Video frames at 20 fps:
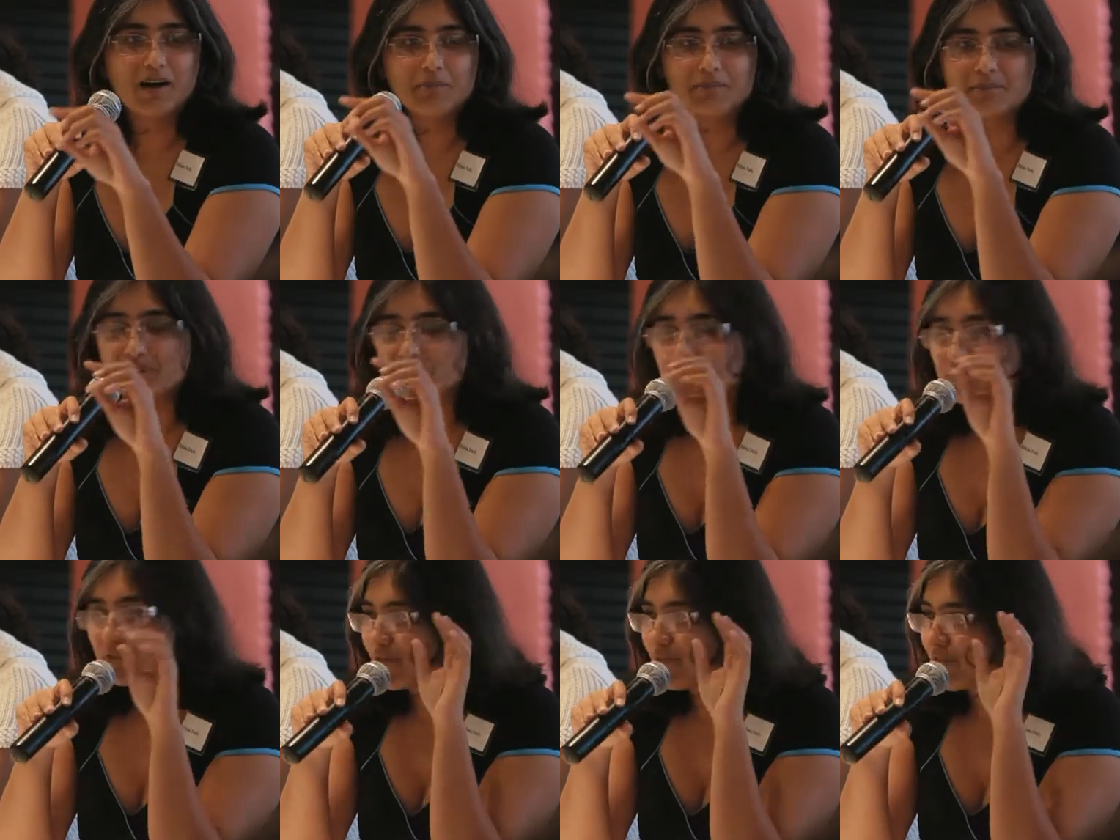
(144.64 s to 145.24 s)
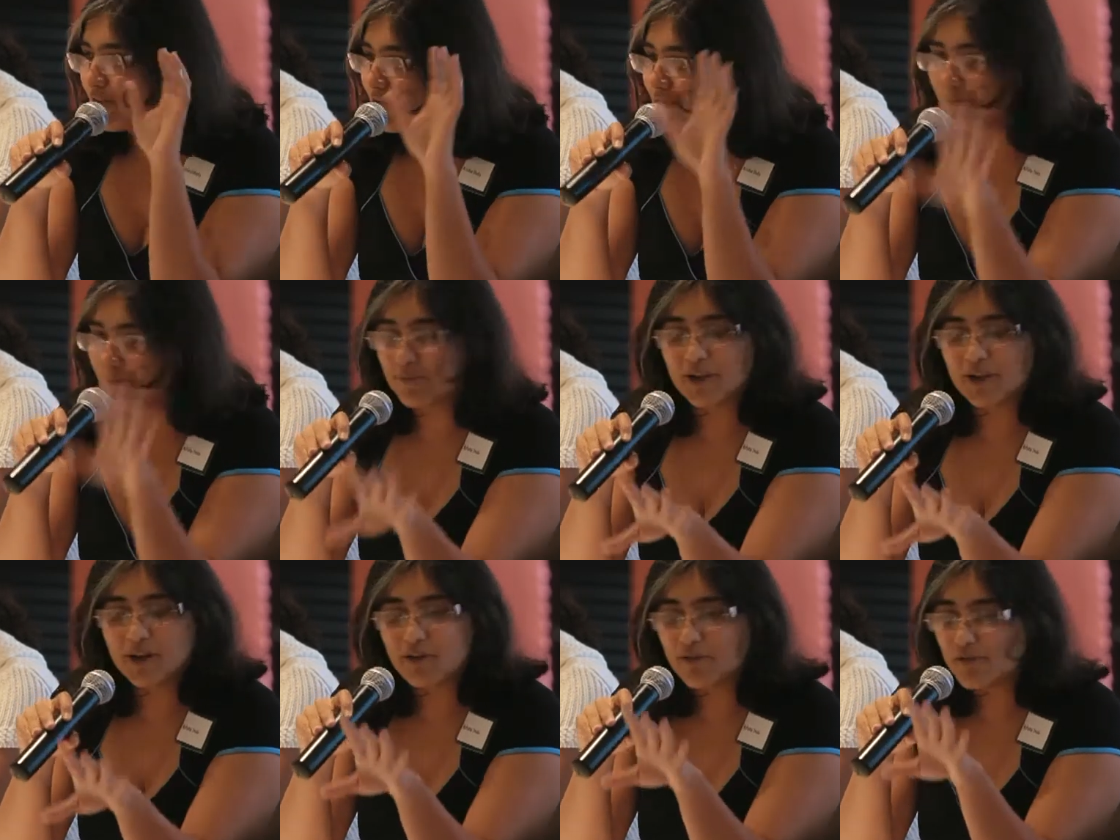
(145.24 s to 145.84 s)
different,
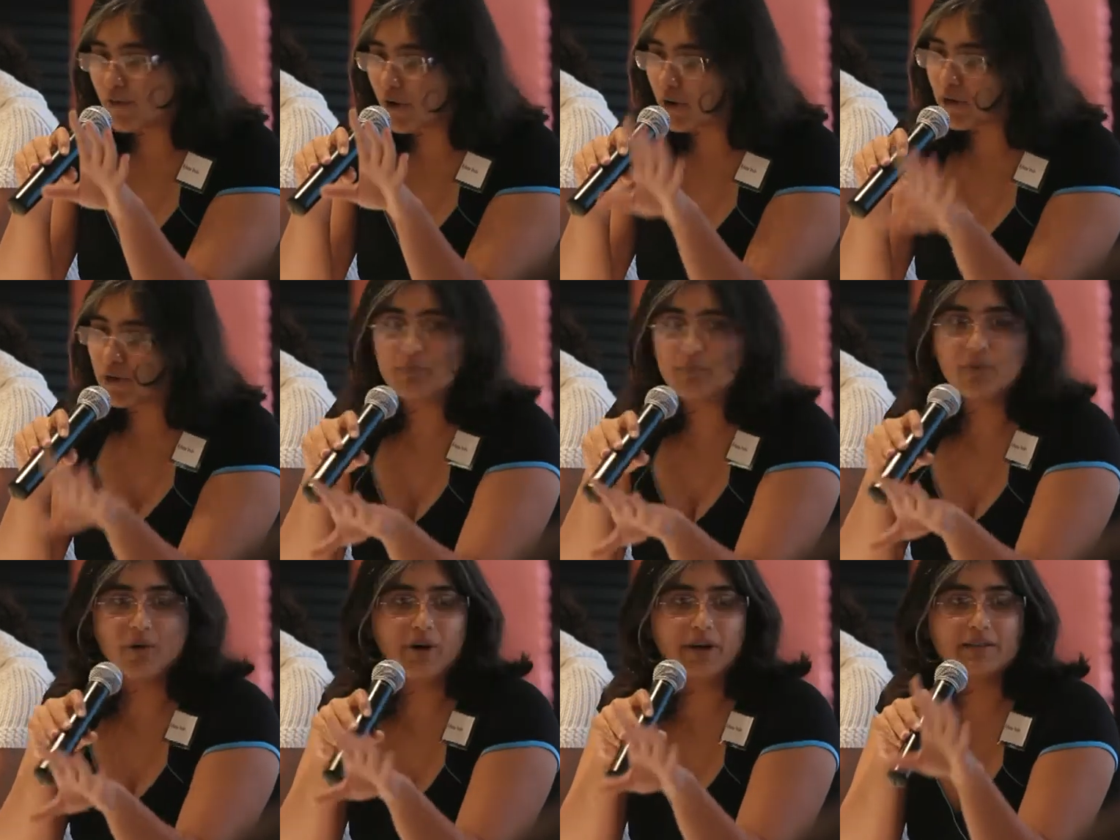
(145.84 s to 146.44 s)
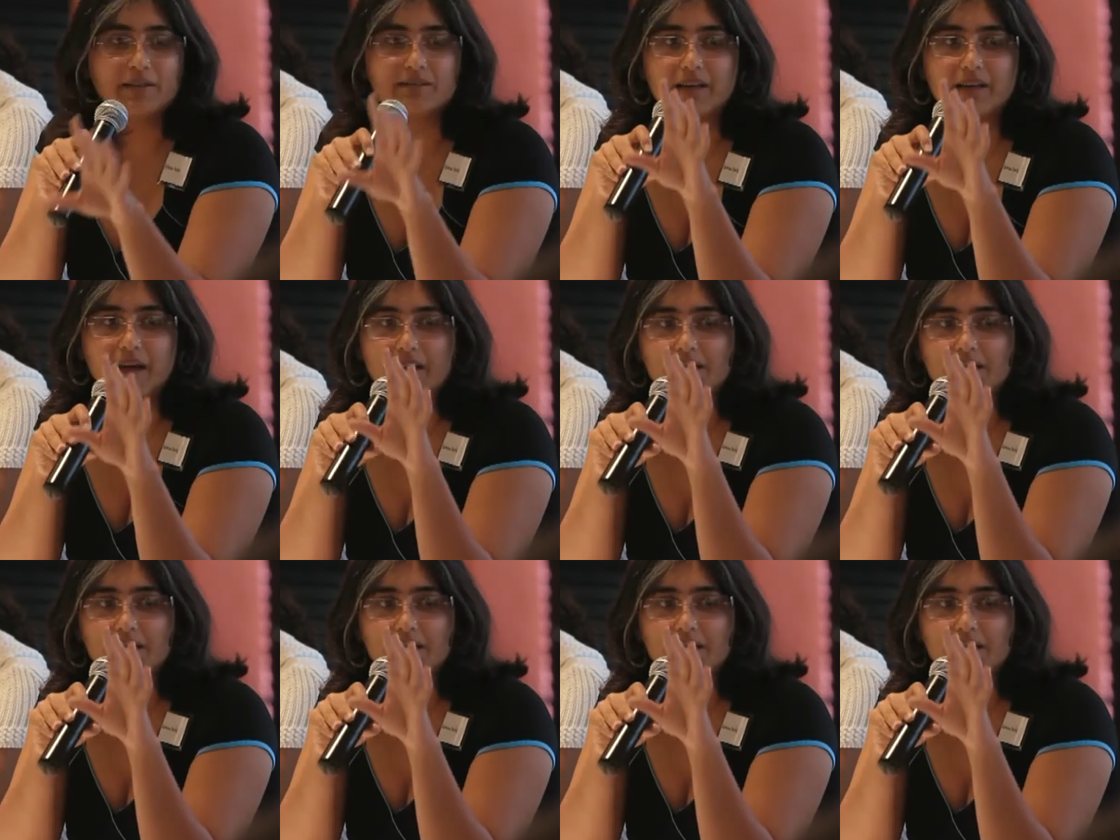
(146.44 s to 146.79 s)
you know, focal points.